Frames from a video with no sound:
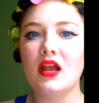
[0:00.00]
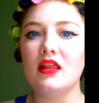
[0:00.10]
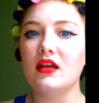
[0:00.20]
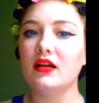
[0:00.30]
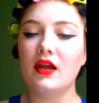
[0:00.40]

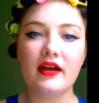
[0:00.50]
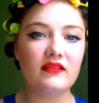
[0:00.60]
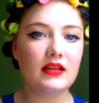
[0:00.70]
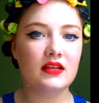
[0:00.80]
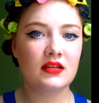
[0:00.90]
And there you
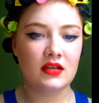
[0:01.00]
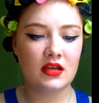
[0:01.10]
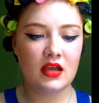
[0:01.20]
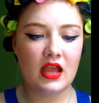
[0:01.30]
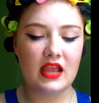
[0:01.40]
have it.
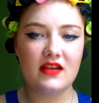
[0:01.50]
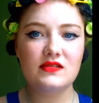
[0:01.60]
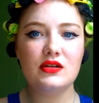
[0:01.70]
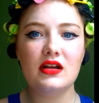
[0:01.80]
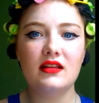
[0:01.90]
It
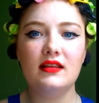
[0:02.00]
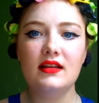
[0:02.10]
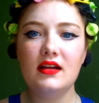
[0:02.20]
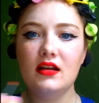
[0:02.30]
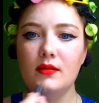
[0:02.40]
gives you a
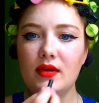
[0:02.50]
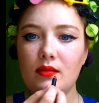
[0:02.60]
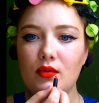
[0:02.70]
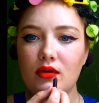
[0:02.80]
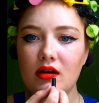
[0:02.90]
little
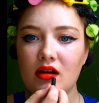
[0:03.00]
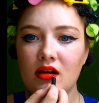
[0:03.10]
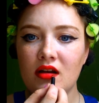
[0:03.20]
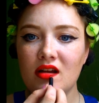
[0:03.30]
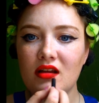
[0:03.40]
bit
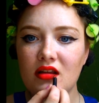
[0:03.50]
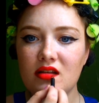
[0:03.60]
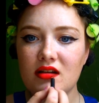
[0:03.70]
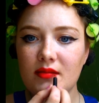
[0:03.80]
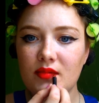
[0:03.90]
more
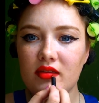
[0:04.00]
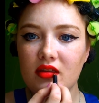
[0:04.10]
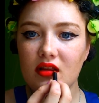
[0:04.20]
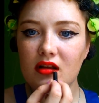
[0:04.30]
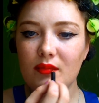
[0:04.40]
depth,
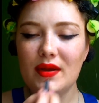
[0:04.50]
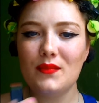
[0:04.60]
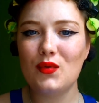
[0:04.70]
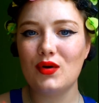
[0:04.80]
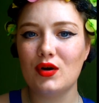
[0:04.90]
a little
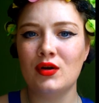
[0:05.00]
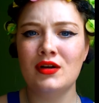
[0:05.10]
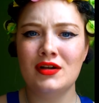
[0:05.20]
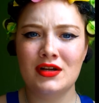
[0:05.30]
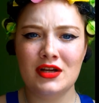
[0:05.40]
bit more,
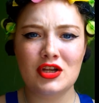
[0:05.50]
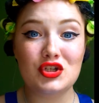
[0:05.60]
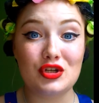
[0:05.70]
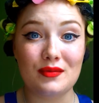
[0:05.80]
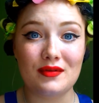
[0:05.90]

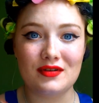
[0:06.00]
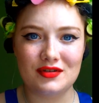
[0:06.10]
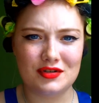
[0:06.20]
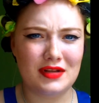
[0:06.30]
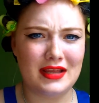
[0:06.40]

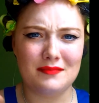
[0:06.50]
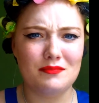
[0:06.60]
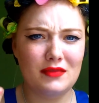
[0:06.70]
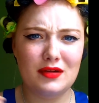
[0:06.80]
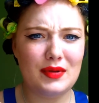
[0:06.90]
like
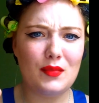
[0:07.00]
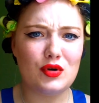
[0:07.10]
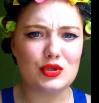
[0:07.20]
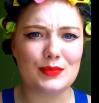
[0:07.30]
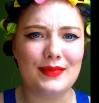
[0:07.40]
a little bit
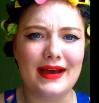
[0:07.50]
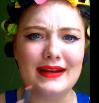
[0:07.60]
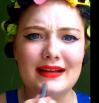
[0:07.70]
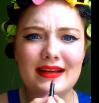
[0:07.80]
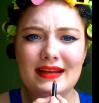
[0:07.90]
more
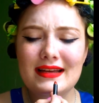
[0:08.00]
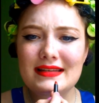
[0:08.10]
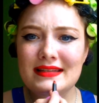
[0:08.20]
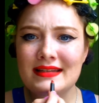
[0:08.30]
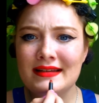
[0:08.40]
dramatic, I
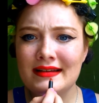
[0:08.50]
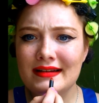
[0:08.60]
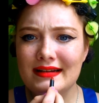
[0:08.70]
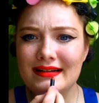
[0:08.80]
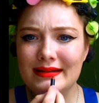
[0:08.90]
guess.
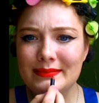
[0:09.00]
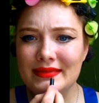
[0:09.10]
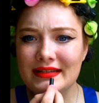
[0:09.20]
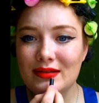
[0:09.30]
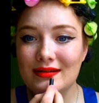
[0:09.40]

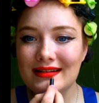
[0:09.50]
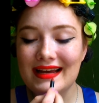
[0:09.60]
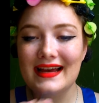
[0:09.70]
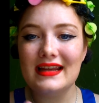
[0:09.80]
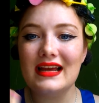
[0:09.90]
You can
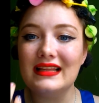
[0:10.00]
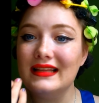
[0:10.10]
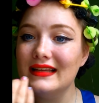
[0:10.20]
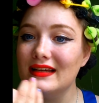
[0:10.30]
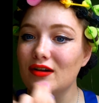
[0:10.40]
add a
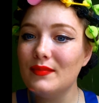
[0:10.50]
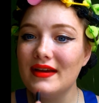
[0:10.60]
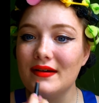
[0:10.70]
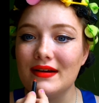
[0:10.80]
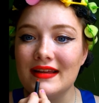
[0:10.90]
little
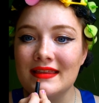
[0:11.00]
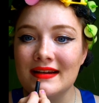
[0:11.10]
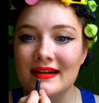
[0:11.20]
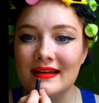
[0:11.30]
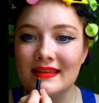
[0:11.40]
bit right
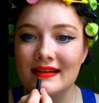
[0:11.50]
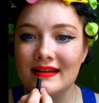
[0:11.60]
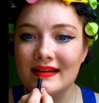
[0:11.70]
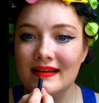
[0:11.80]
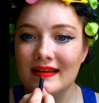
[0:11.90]

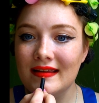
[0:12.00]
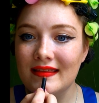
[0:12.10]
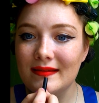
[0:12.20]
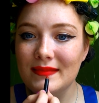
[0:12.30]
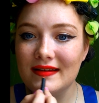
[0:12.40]
there
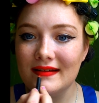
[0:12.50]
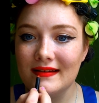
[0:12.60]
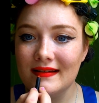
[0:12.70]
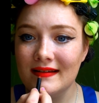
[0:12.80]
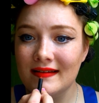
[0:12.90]
in the
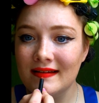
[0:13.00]
middle,